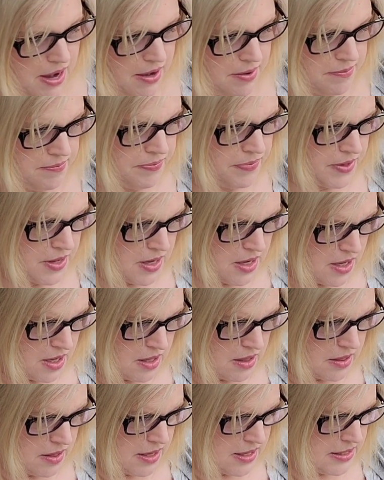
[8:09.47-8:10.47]
by.
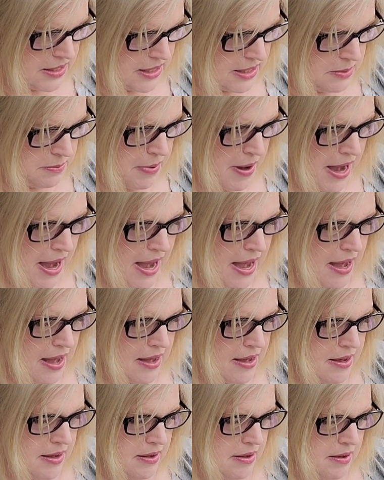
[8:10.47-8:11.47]
This is
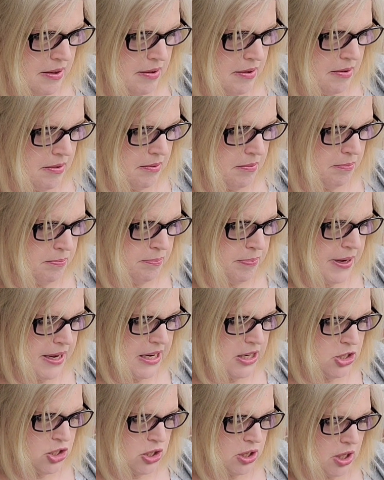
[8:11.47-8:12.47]
by
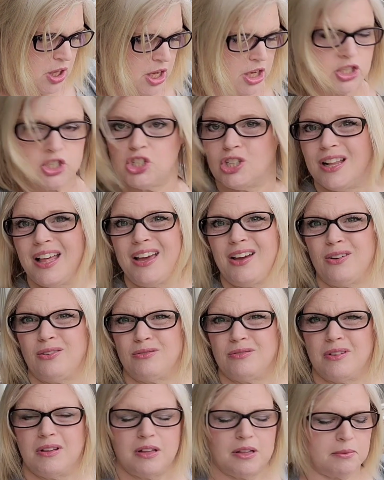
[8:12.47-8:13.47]
Beach Lounge
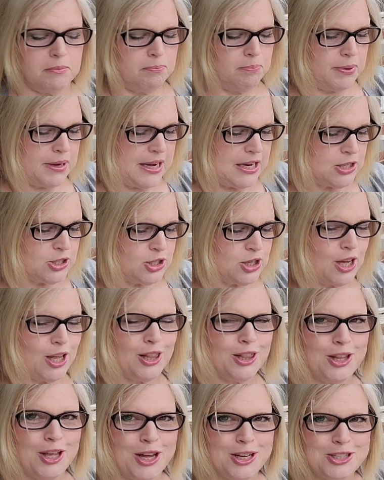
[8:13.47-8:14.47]
Lounge. Beach
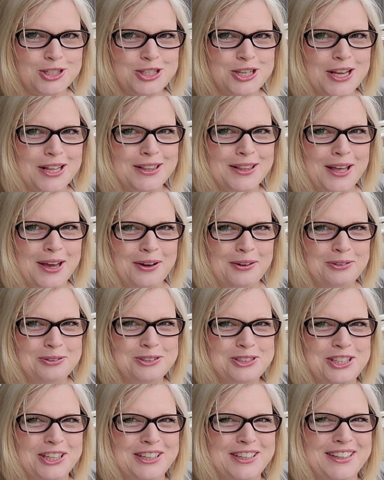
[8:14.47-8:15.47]
Lunch
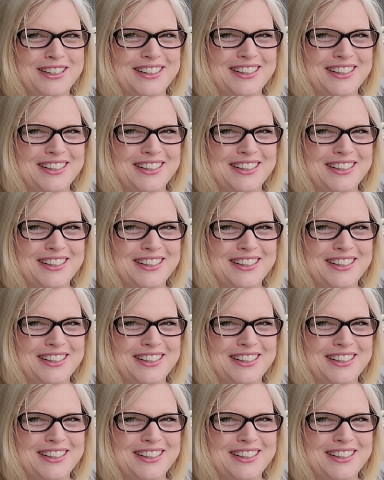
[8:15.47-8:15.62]
Lounge.